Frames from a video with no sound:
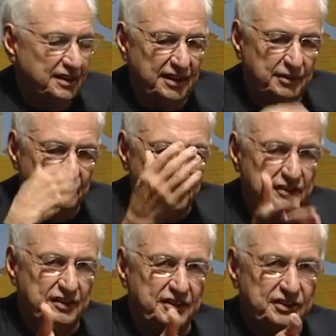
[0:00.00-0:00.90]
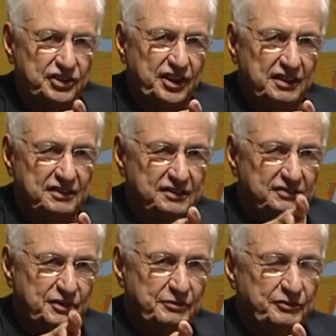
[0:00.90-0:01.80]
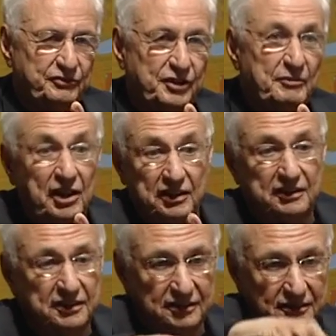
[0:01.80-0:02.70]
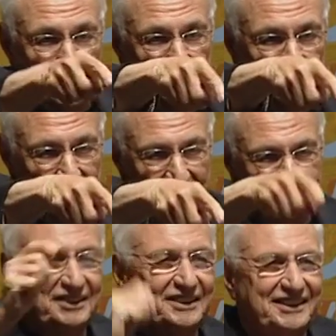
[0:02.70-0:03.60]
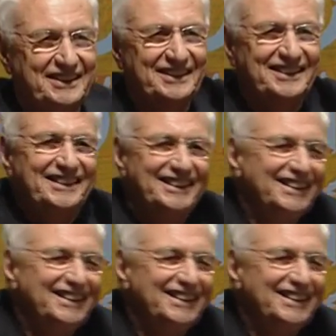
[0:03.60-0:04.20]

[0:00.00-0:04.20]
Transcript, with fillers: Edwin is here, Chan, from, from Hong Kong, right there.